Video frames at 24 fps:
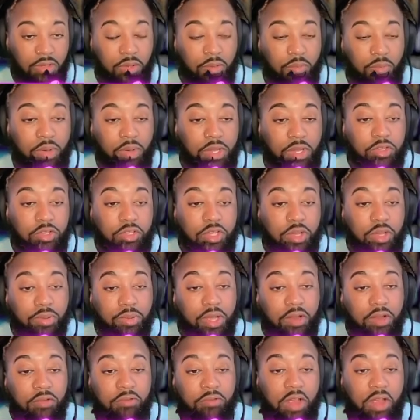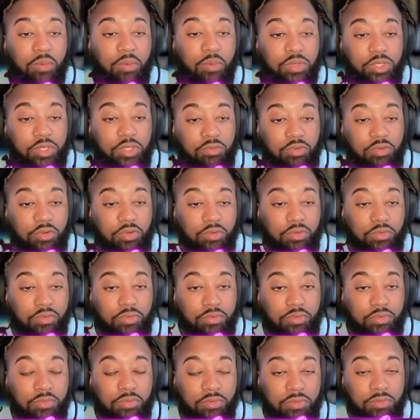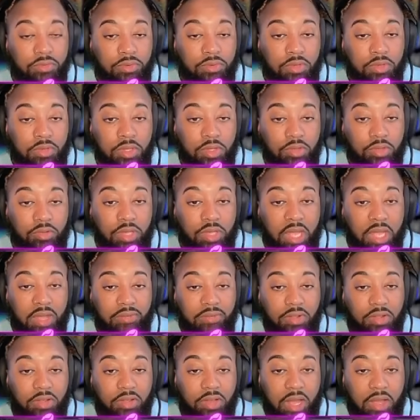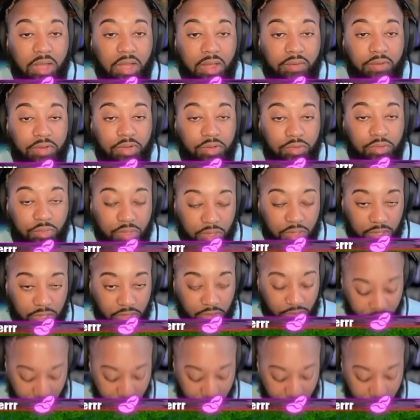But you can play around with your roof. You can have it look however you want.